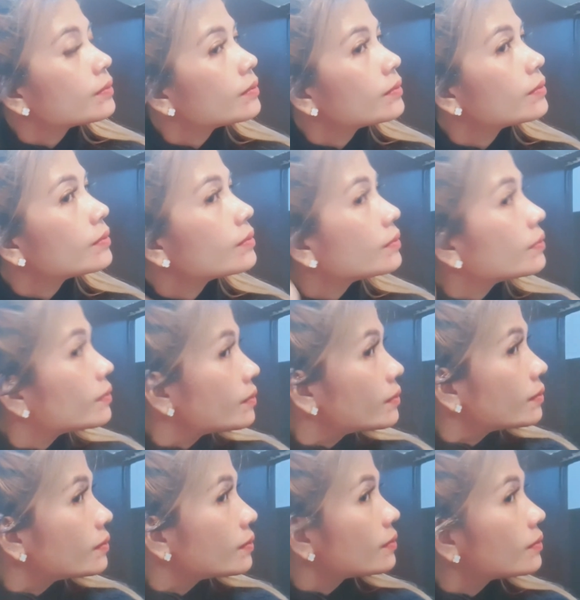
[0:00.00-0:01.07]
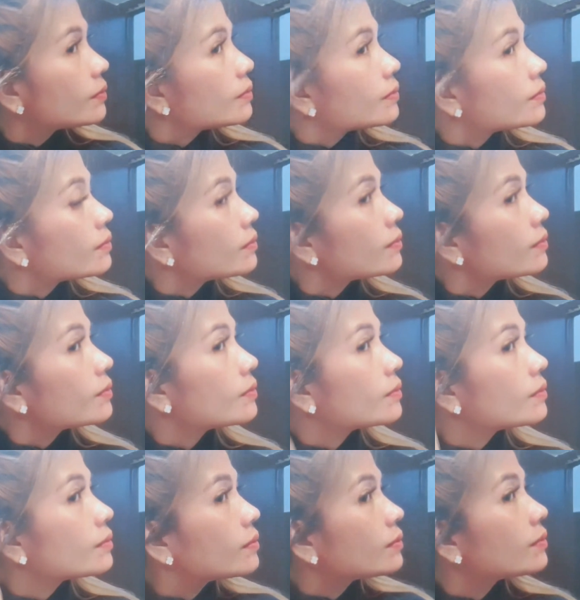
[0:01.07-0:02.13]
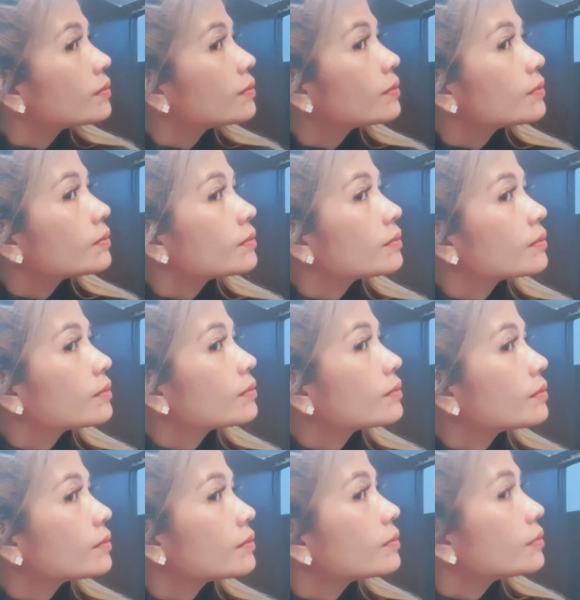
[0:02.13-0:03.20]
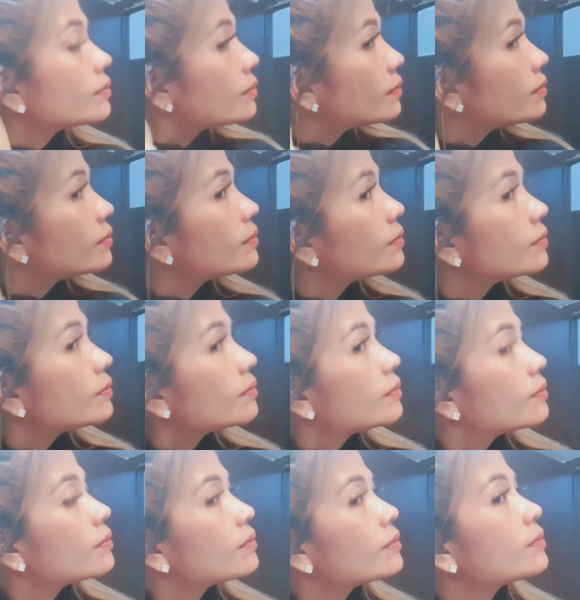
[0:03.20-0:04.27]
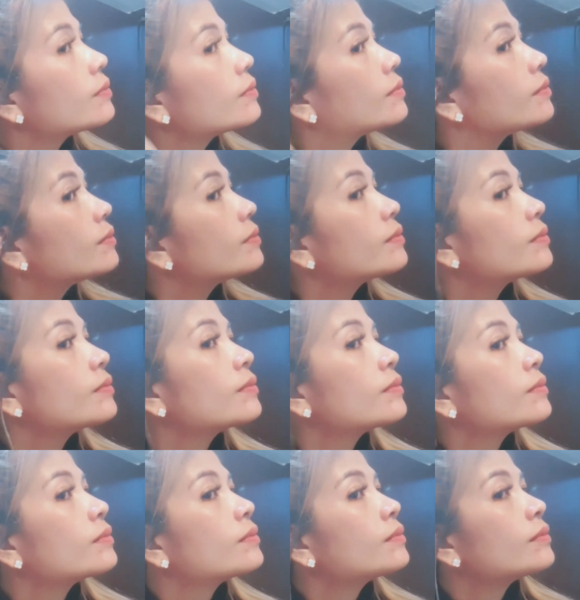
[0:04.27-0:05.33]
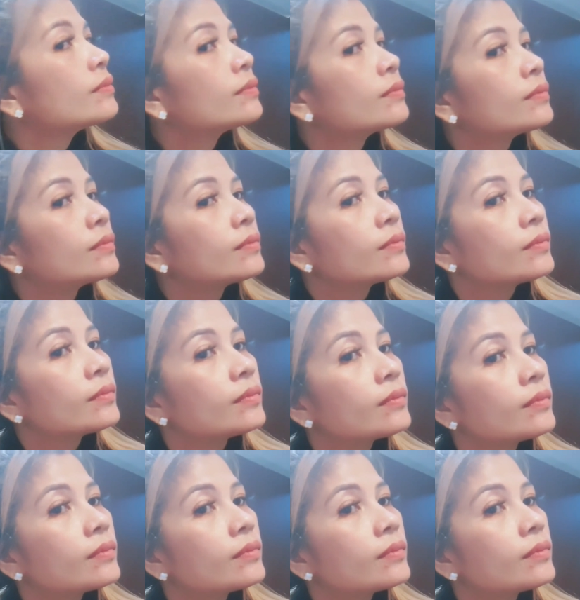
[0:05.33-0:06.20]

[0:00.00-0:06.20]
Nobody speaks.